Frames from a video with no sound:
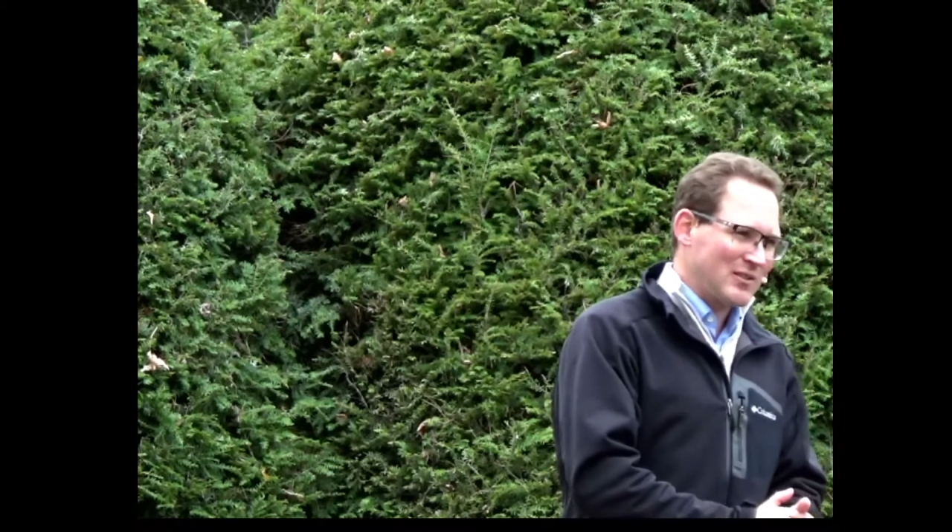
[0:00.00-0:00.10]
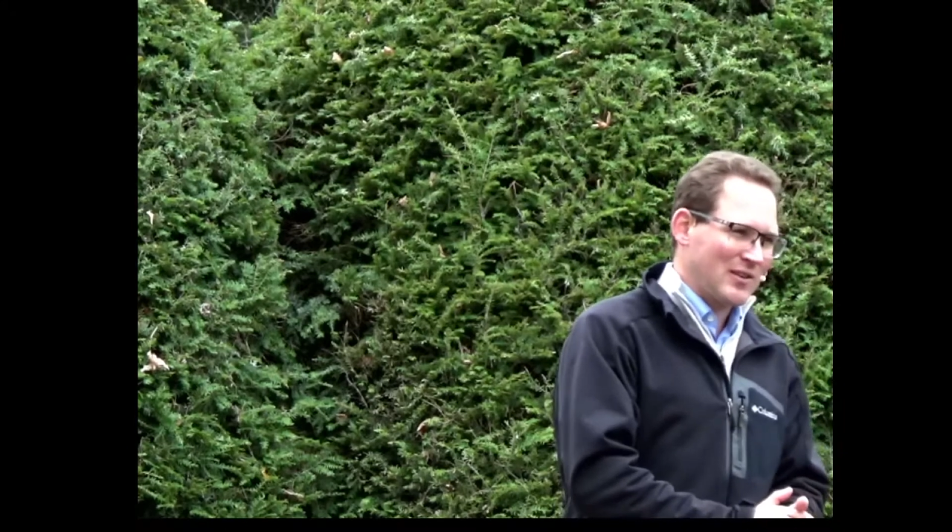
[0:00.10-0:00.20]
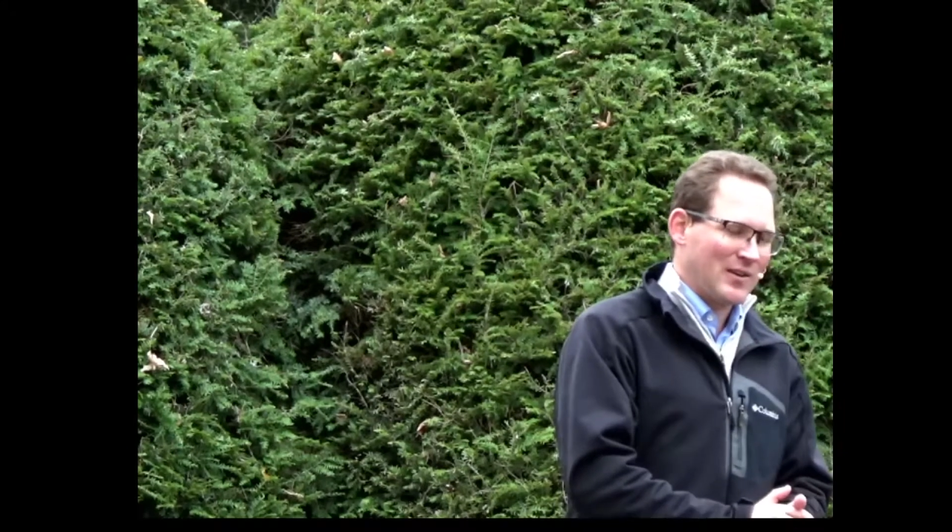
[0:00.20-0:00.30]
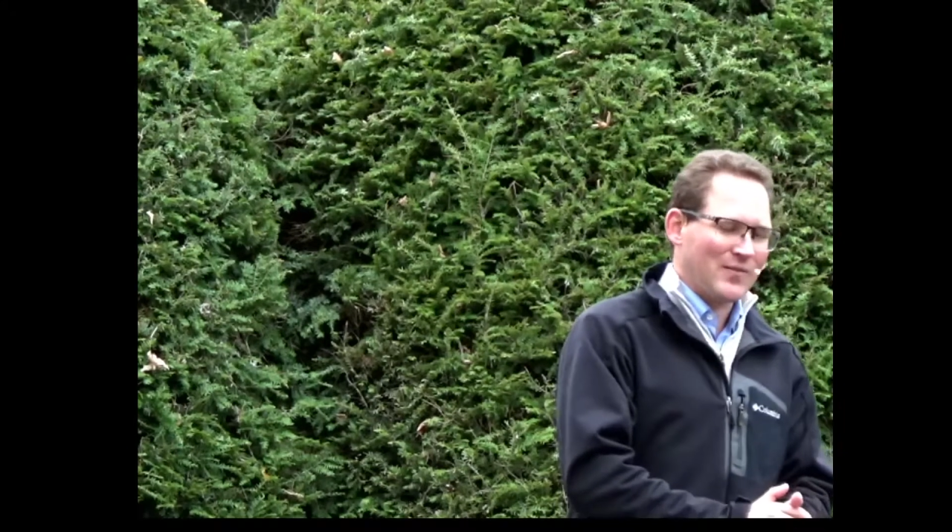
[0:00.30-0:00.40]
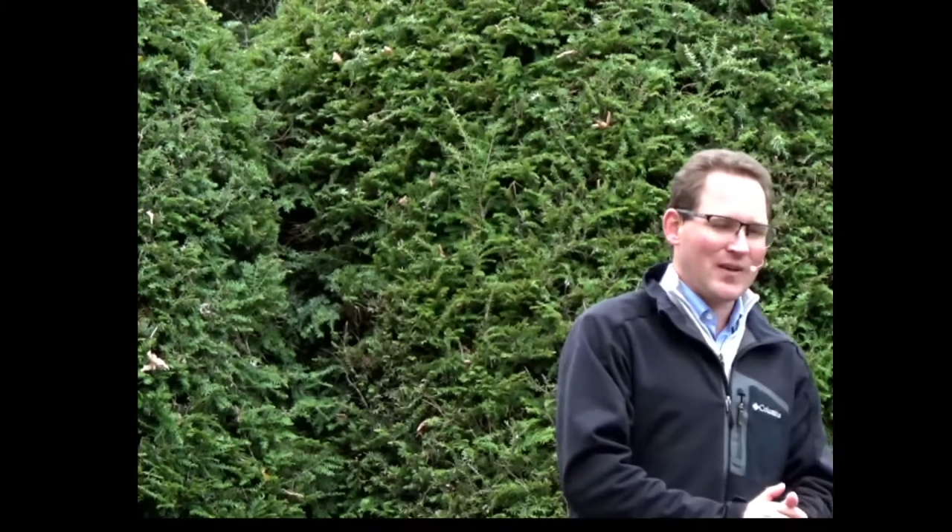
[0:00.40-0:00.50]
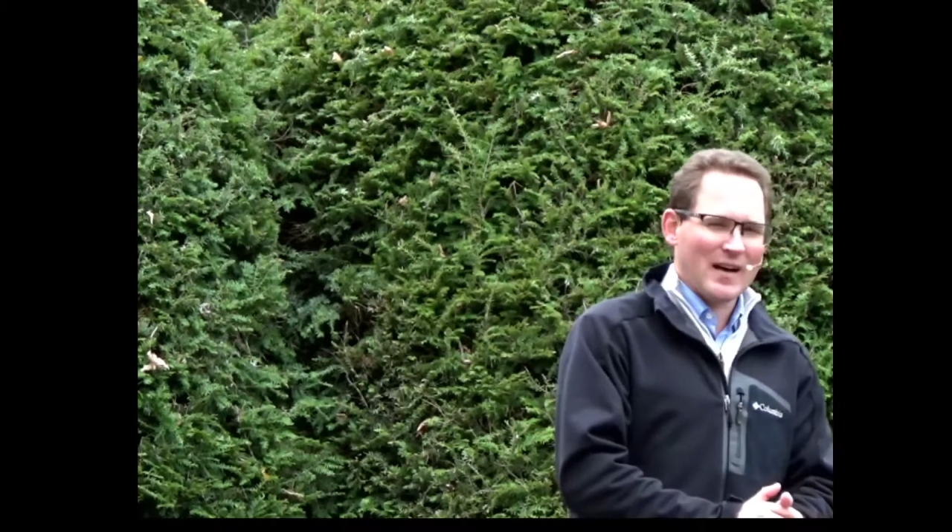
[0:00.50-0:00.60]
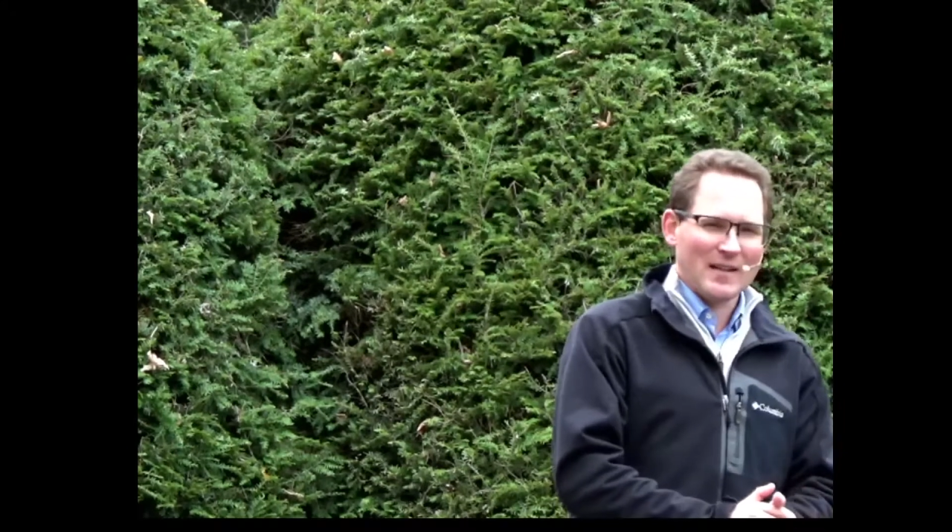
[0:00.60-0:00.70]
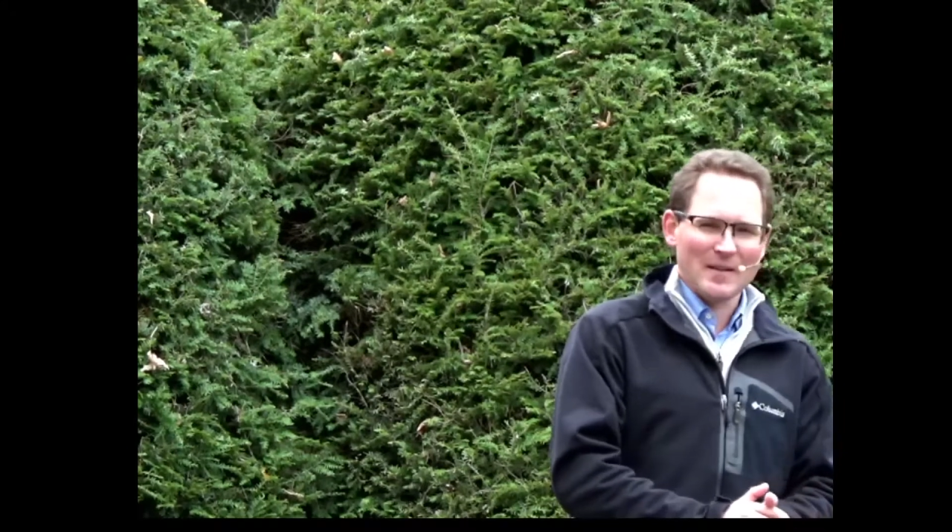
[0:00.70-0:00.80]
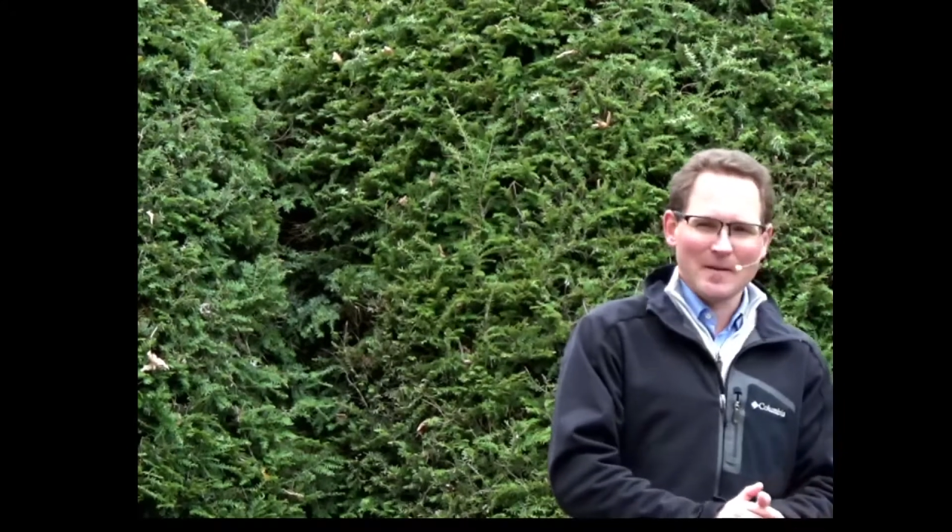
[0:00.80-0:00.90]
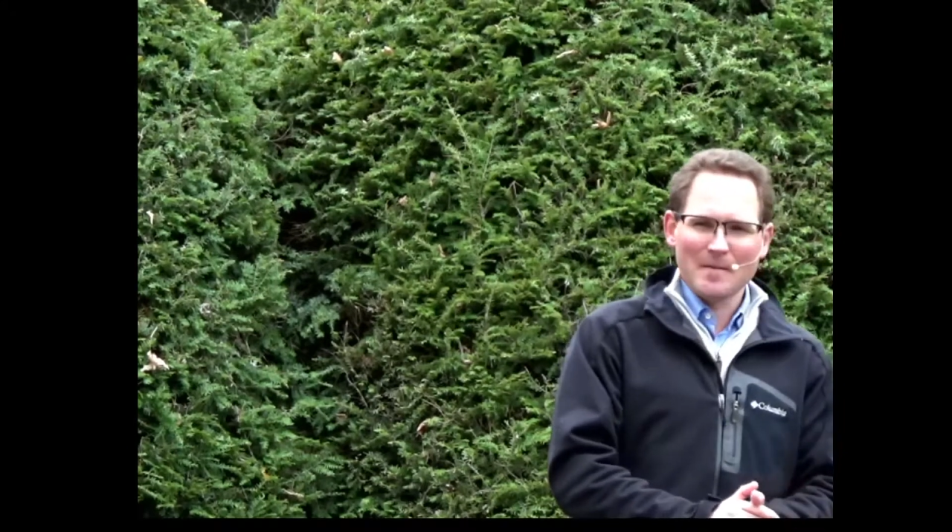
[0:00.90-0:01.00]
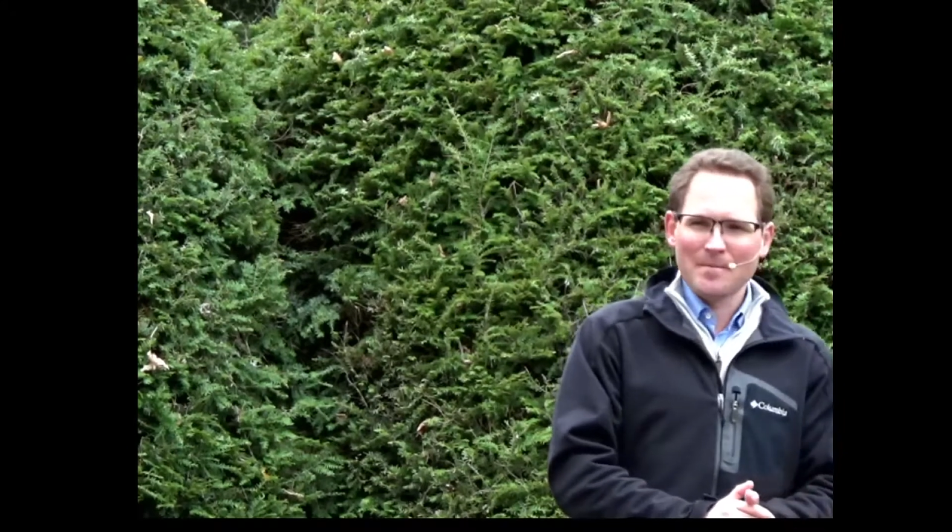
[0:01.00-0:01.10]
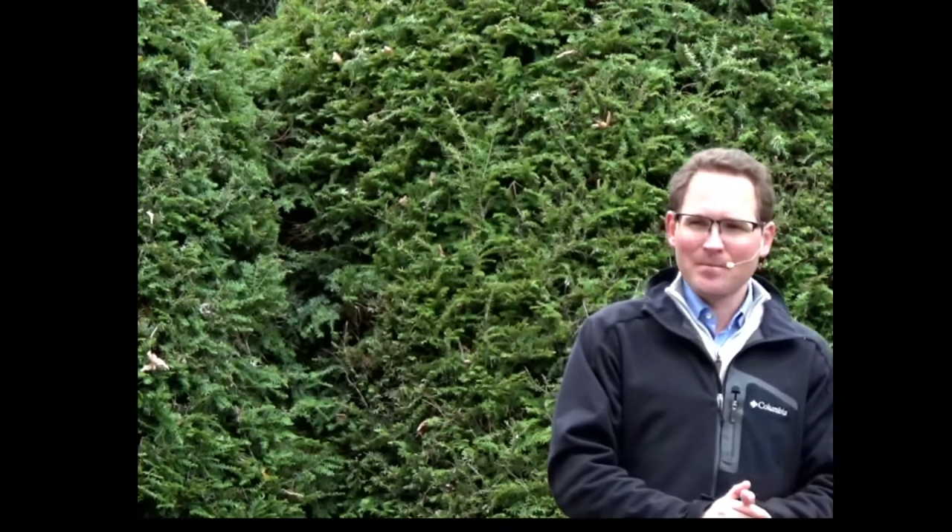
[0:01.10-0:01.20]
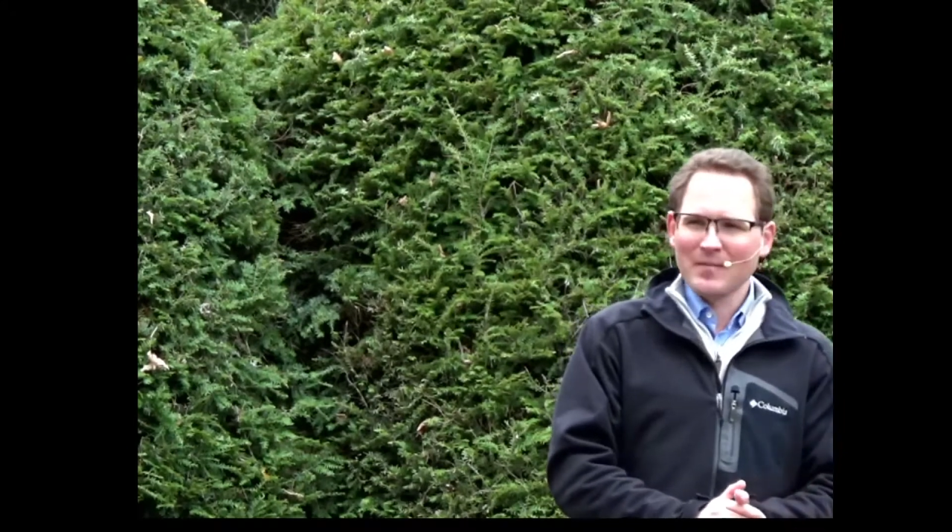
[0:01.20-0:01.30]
you're going to follow.